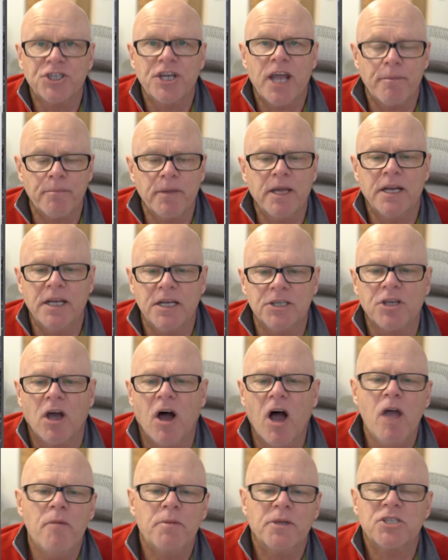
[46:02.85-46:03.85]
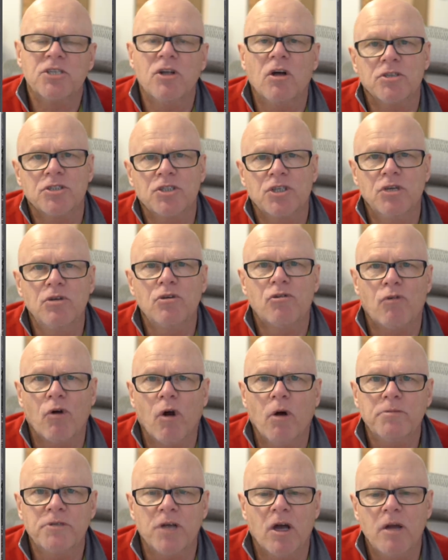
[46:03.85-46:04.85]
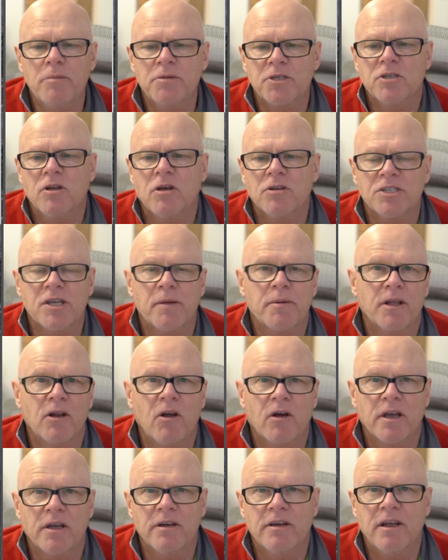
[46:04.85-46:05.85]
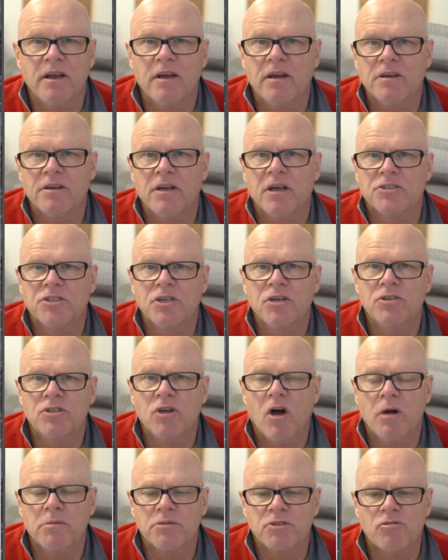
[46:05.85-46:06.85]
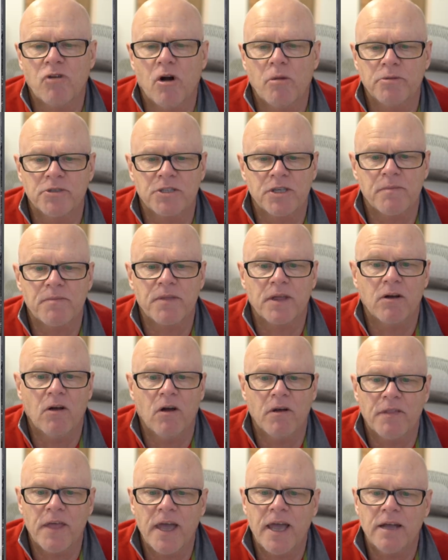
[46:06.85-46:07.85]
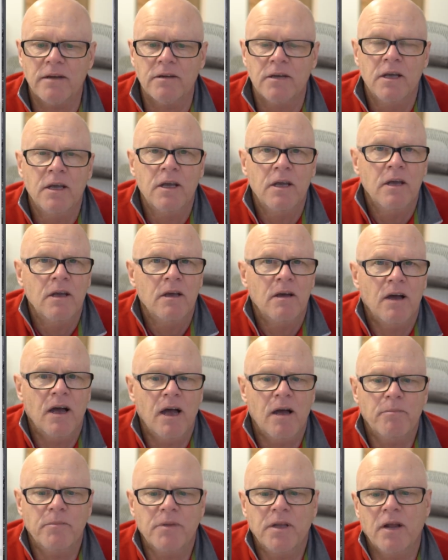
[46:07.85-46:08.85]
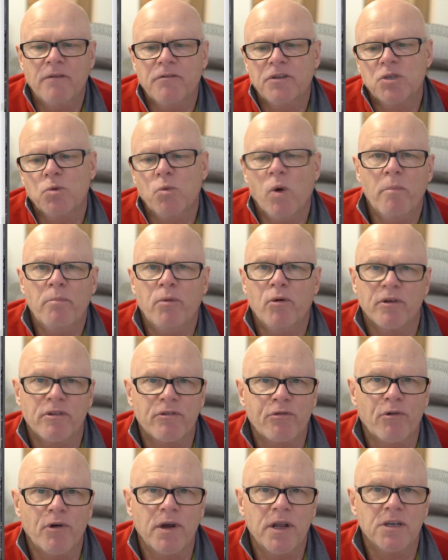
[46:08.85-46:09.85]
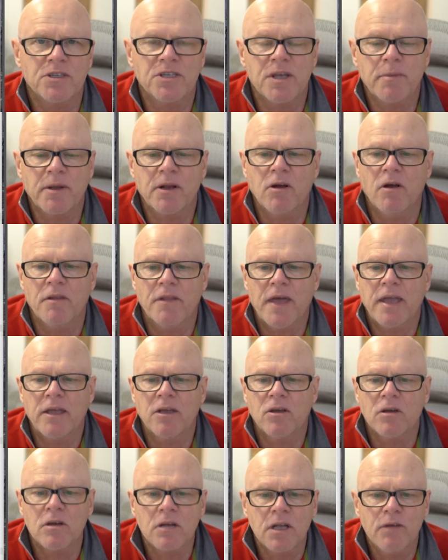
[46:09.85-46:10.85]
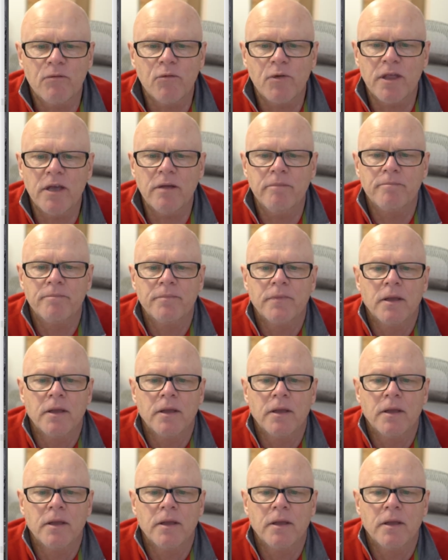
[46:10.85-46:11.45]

Yep, it is. I hope it's not too cropped. I hope it's not something like a 2x crop or something like that. You know, if it's a 1.3 or something like that, you could live with it.